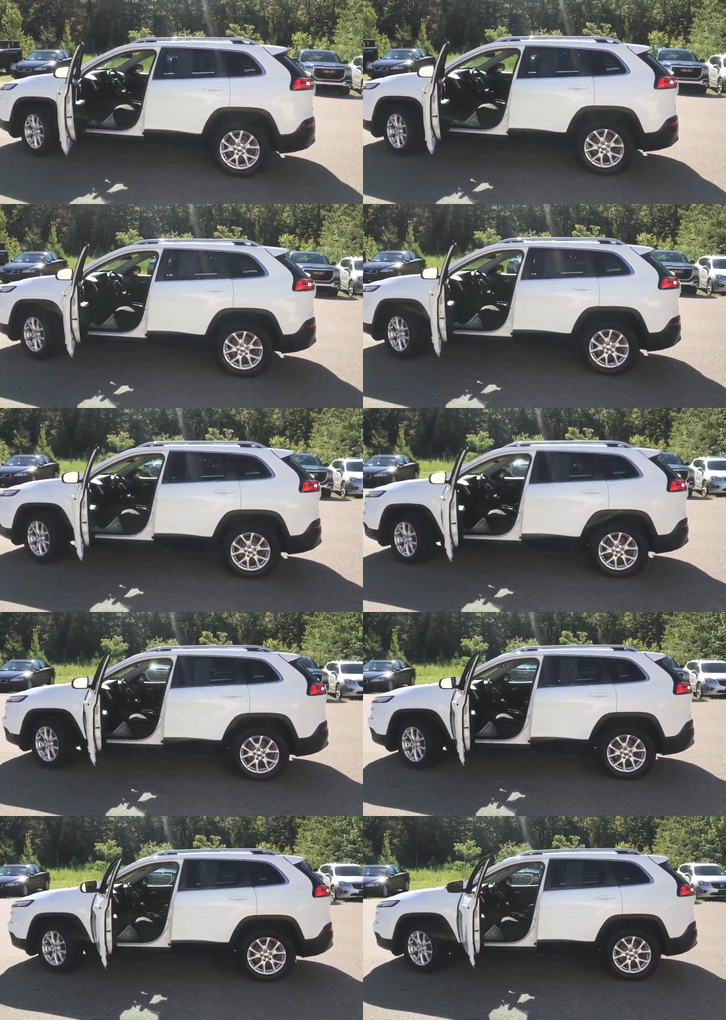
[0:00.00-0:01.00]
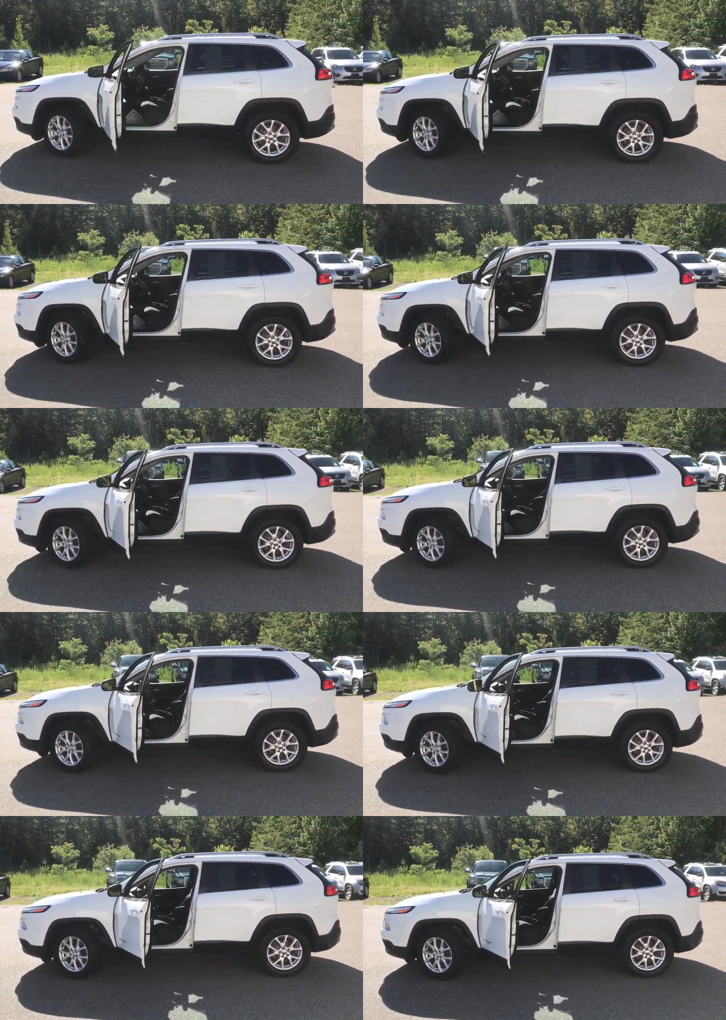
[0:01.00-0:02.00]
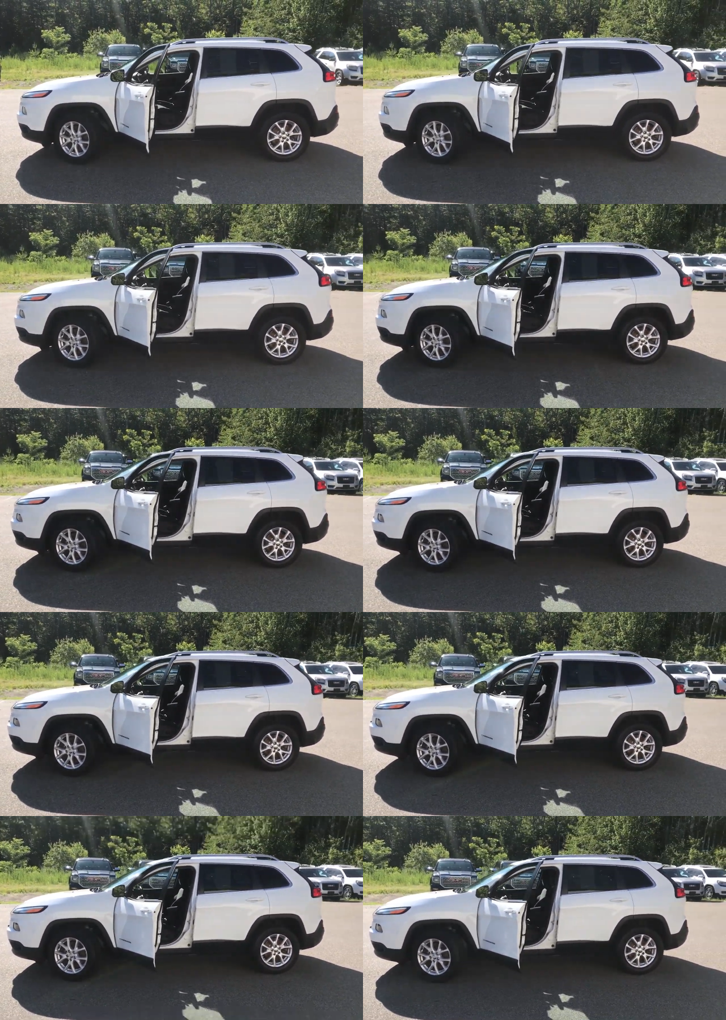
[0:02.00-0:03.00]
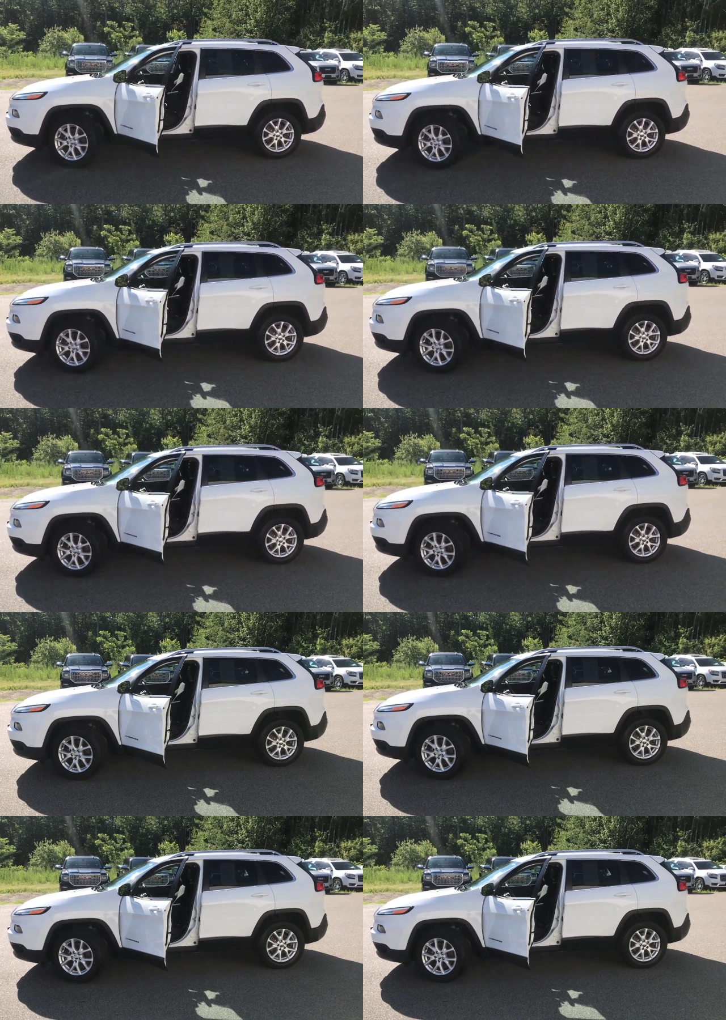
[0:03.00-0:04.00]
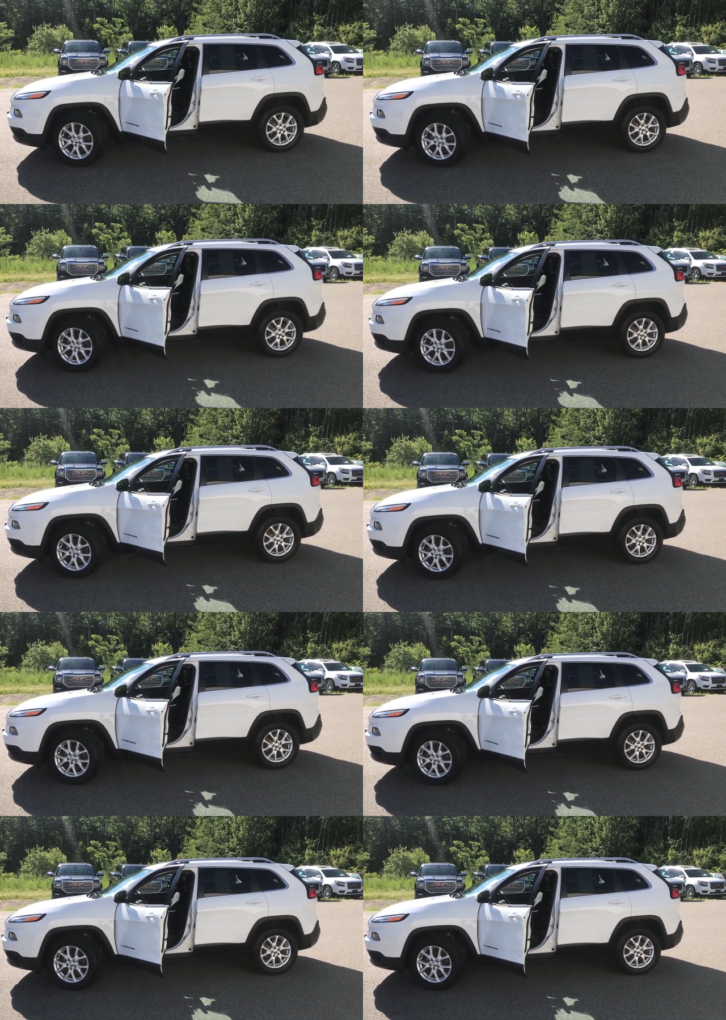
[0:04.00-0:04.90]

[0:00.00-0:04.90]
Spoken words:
No face is visible, so there are no lips to read.